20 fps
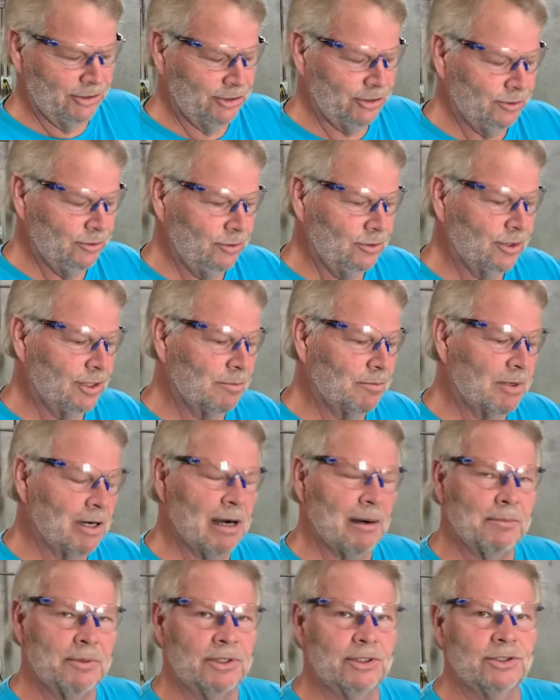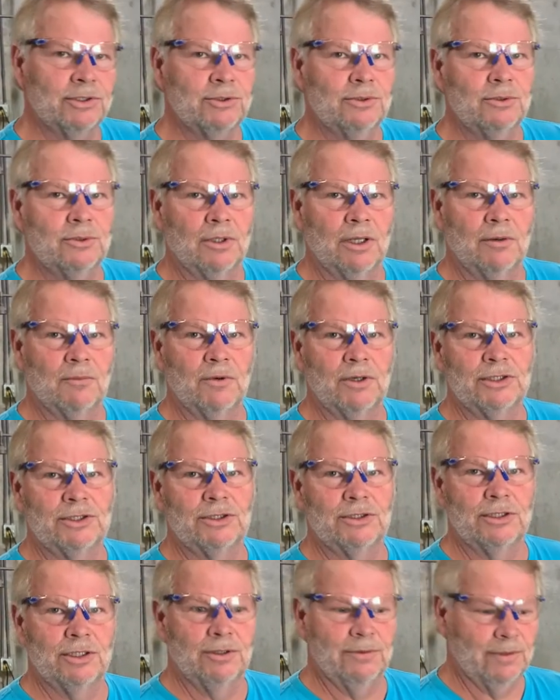to choose the proper tool on what
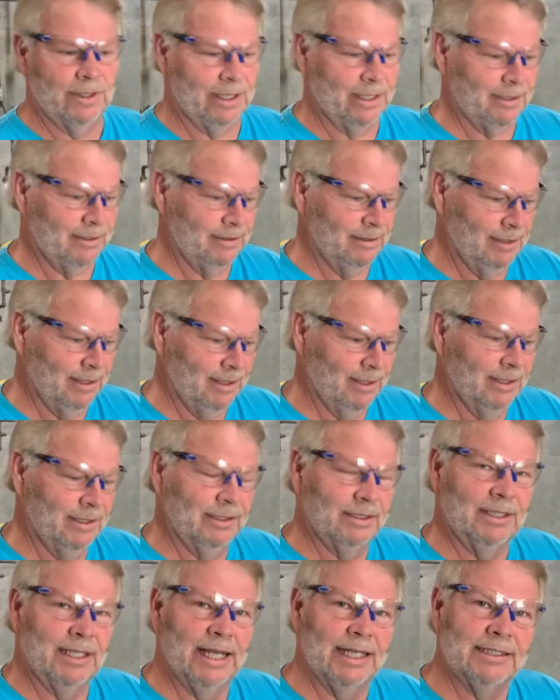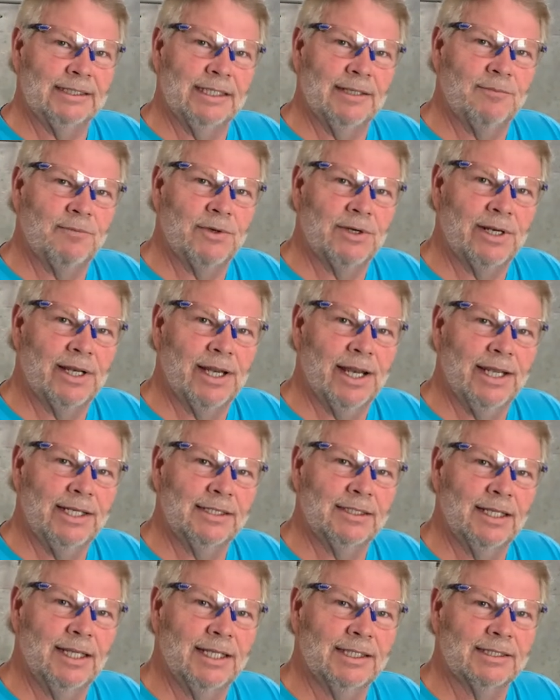you're doing. And that's it for today's
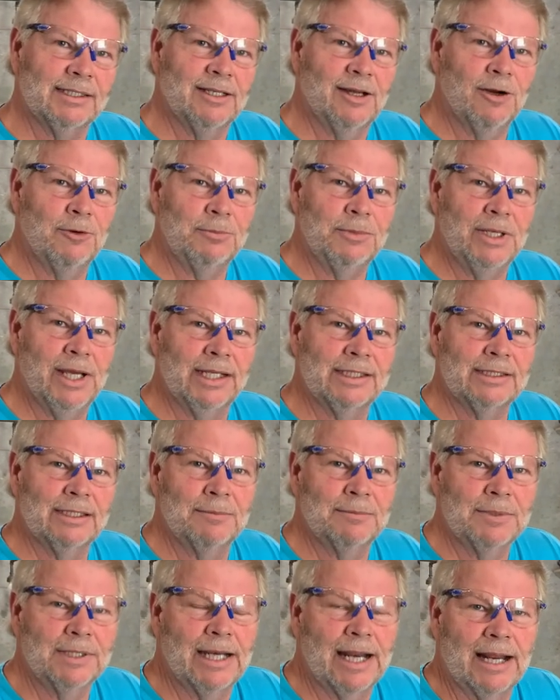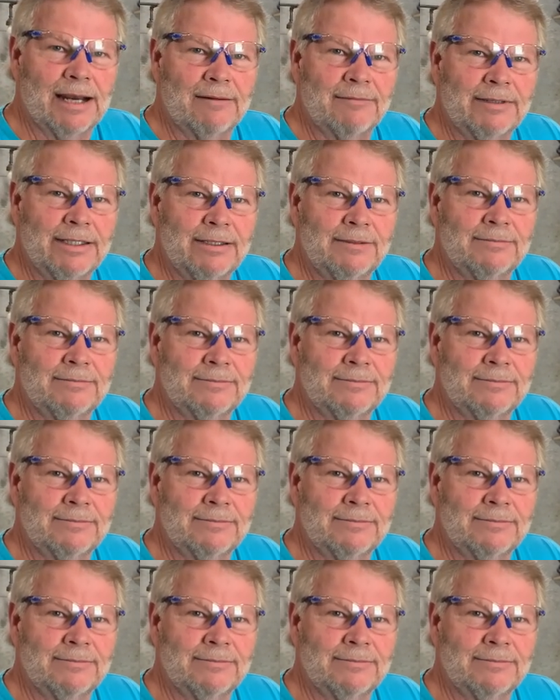lesson. Hope you got something out of it.